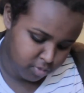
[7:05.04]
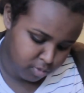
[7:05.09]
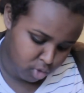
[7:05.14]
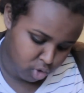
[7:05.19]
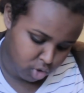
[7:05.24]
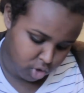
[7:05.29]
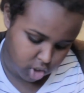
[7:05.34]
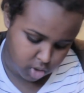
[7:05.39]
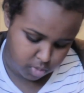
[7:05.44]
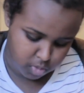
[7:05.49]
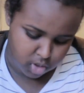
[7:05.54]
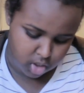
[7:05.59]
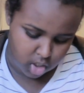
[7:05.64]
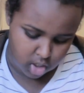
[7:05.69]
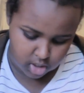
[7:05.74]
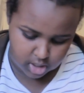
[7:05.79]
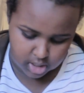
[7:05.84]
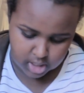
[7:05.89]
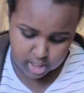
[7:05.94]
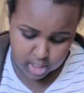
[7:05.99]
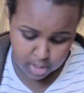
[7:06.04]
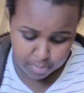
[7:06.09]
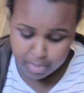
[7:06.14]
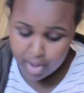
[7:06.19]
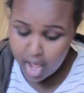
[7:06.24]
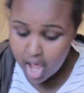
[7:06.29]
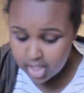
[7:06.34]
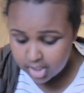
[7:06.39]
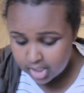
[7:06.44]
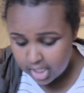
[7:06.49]
of more Christmas cards, and then a
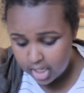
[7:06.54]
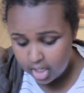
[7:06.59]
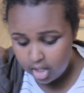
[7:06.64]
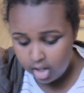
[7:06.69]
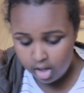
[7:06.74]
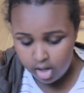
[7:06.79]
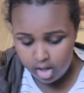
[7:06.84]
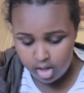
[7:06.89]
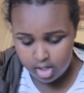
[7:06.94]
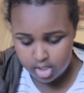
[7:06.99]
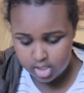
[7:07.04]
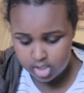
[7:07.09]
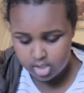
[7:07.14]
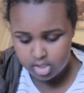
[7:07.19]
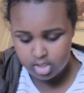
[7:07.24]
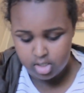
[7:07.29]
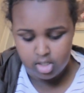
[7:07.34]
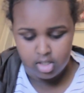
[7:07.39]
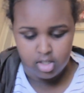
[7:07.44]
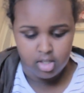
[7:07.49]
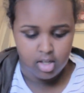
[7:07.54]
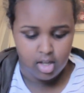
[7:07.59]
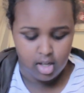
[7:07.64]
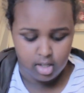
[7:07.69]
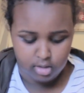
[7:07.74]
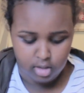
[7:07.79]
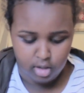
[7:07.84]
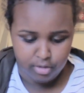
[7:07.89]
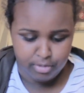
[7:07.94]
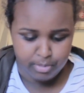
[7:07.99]
birthday card
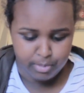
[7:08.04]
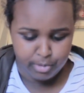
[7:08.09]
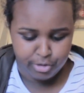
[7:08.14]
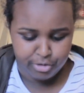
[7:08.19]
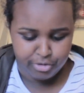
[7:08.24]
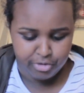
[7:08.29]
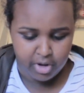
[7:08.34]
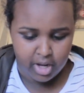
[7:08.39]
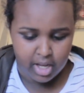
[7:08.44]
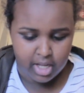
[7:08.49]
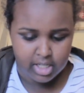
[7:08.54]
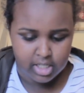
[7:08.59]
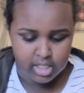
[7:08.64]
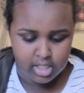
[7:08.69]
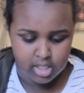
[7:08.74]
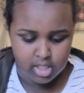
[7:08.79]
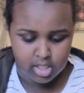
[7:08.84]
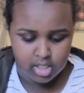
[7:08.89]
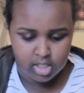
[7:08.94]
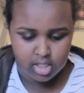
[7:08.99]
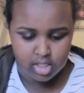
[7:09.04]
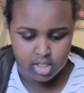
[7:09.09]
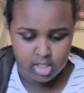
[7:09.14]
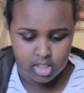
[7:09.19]
I got from a friend.